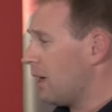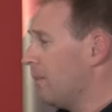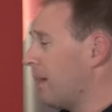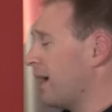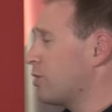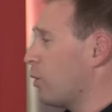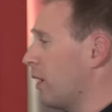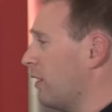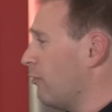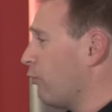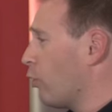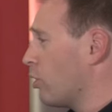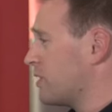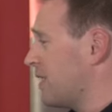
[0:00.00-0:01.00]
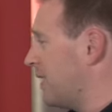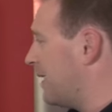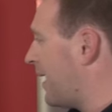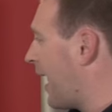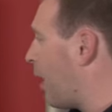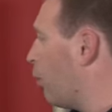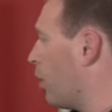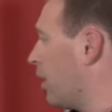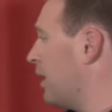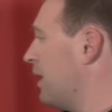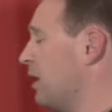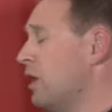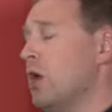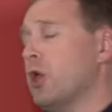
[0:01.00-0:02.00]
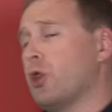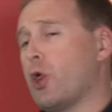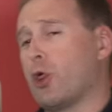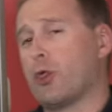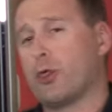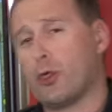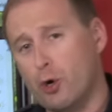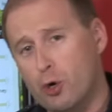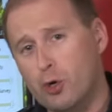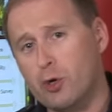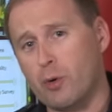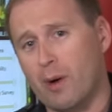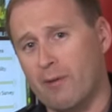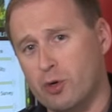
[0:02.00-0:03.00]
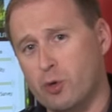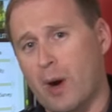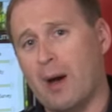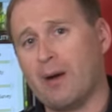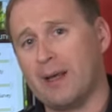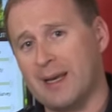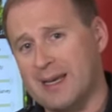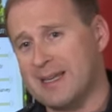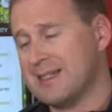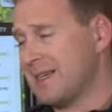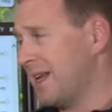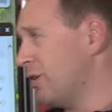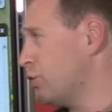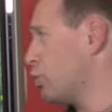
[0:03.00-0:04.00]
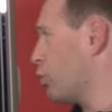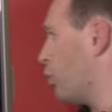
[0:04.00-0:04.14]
By 2014, now we're in the third year of a drought, it continues to